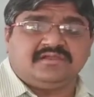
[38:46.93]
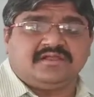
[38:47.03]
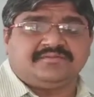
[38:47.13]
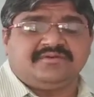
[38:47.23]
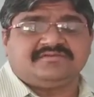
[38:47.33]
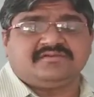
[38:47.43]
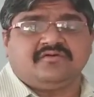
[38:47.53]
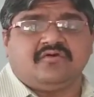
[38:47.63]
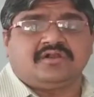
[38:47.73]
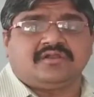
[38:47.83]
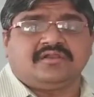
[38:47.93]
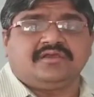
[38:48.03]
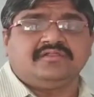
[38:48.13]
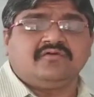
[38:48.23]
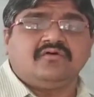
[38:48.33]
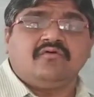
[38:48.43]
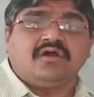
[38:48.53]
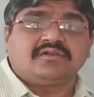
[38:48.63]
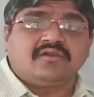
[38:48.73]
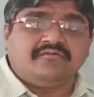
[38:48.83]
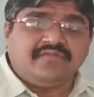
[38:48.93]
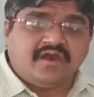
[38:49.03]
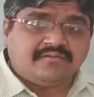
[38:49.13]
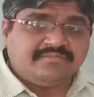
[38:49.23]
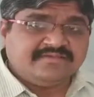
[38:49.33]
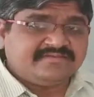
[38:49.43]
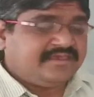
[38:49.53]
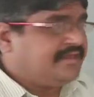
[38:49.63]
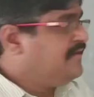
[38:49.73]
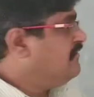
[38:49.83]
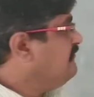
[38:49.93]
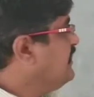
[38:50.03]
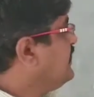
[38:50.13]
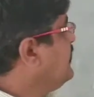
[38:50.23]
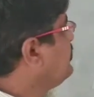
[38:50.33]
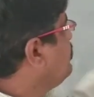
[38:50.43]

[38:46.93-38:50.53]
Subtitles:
That means the water in the water of the RBC, where to